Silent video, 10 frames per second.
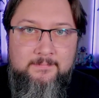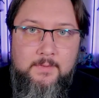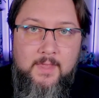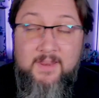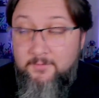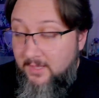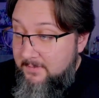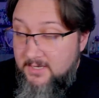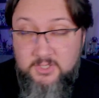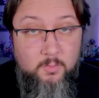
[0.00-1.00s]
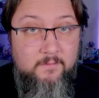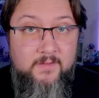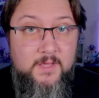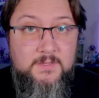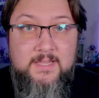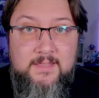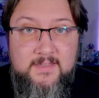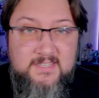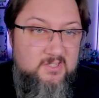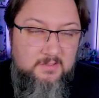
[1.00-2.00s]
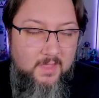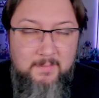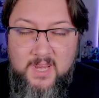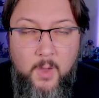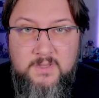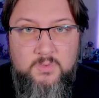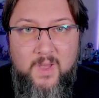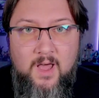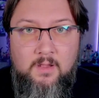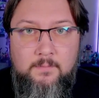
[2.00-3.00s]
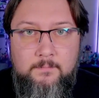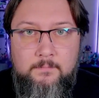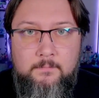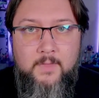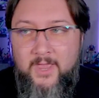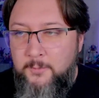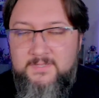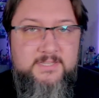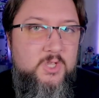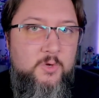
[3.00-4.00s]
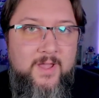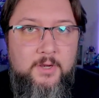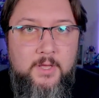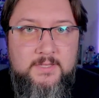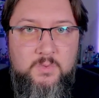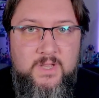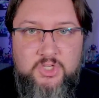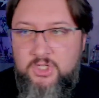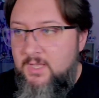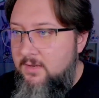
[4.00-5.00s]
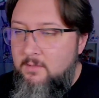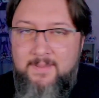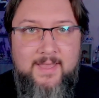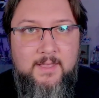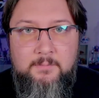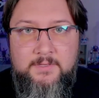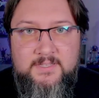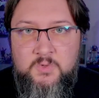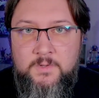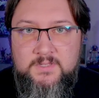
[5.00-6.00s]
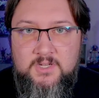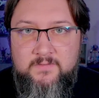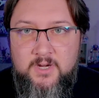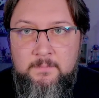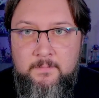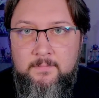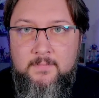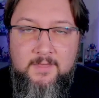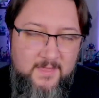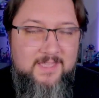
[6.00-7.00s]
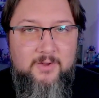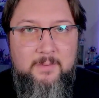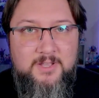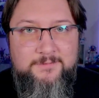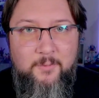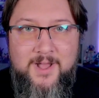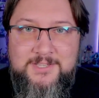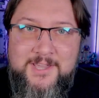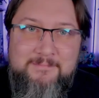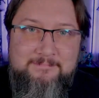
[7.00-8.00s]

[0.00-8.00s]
And if you'd like me to do more videos like this, let me know as well. I hope to see you around on Twitch and in the Bad Gunpla Discord server, and thank you very much for watching.